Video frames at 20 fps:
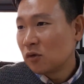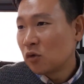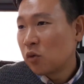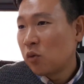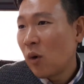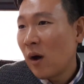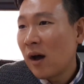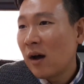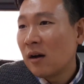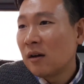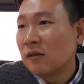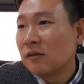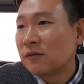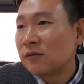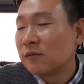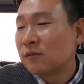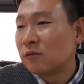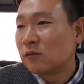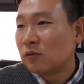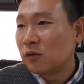
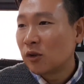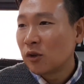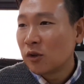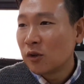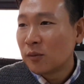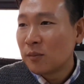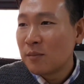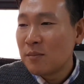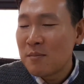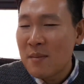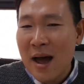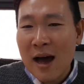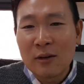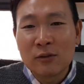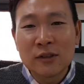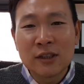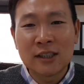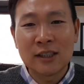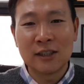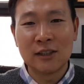12-room
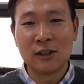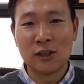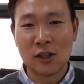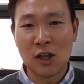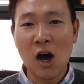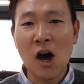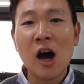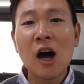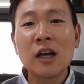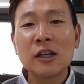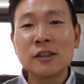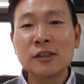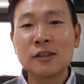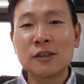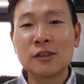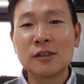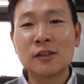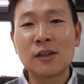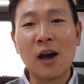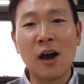mountain lodge